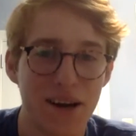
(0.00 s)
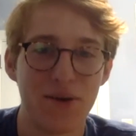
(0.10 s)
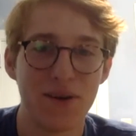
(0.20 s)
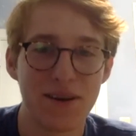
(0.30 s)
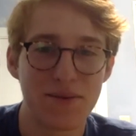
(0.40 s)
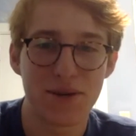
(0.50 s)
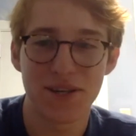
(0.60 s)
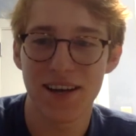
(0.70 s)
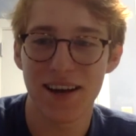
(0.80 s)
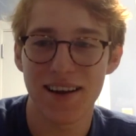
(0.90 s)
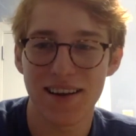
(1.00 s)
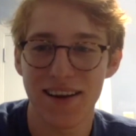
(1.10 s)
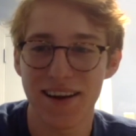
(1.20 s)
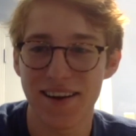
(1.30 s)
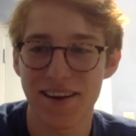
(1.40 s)
really appreciate it
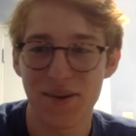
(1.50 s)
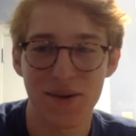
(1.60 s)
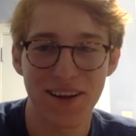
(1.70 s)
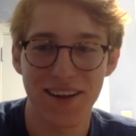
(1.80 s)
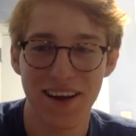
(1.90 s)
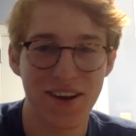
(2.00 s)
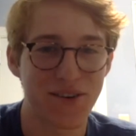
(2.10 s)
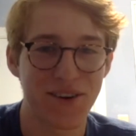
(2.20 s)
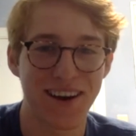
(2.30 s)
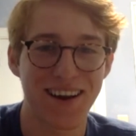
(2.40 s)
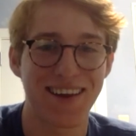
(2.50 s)
and really like your work.